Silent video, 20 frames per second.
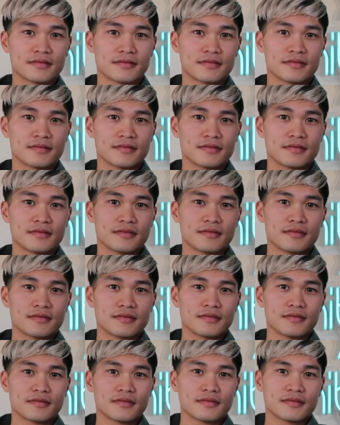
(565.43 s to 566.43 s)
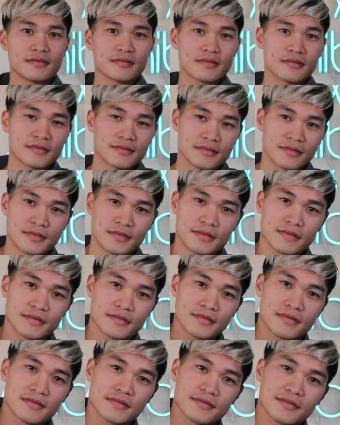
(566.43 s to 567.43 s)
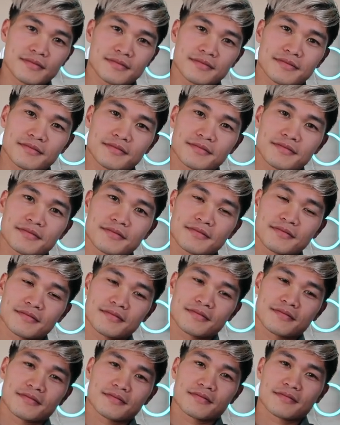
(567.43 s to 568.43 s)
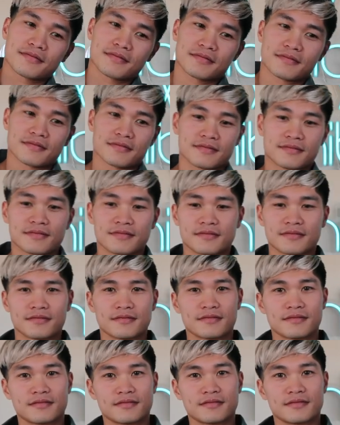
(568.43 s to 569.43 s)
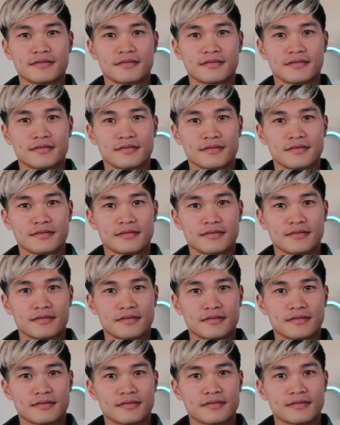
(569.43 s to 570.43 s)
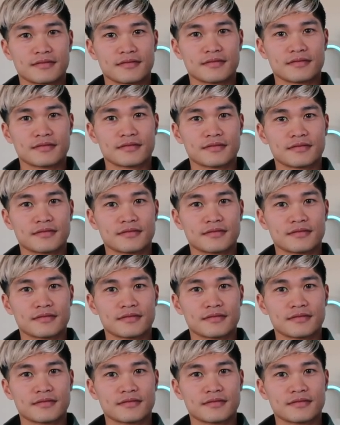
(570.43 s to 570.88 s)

(not speaking)